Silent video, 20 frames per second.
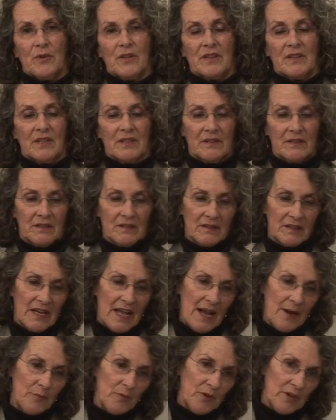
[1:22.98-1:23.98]
when the
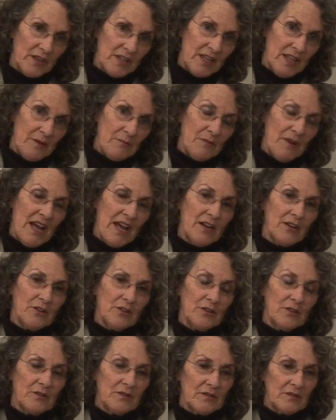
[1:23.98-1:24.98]
lab work came back,
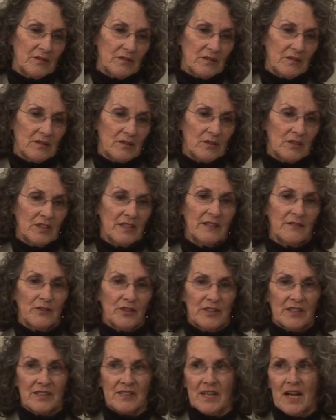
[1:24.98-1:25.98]
her liver
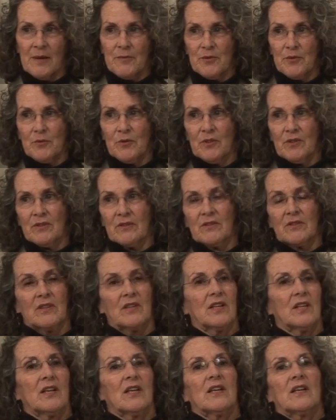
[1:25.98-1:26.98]
enzymes were
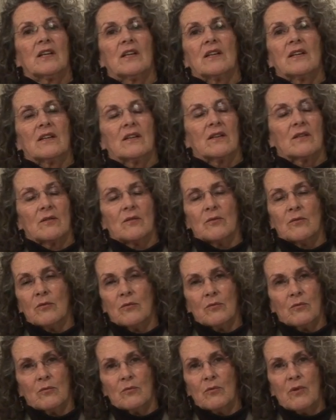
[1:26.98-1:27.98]

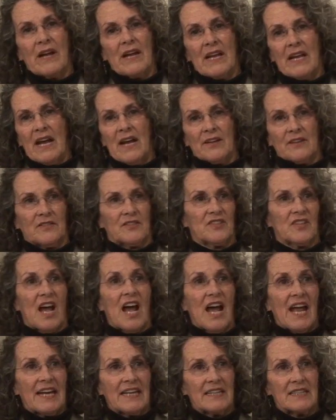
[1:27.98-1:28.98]
way out of
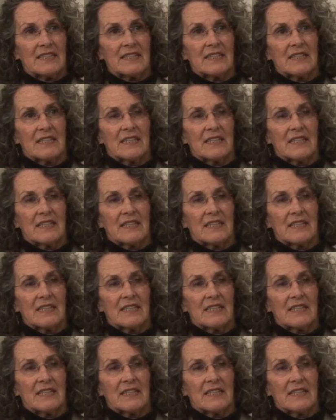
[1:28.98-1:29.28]
sight.